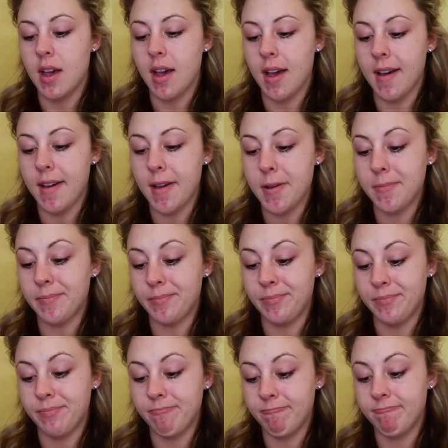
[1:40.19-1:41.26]

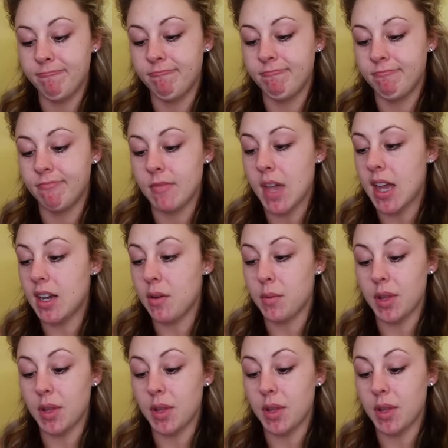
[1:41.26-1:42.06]
I didn't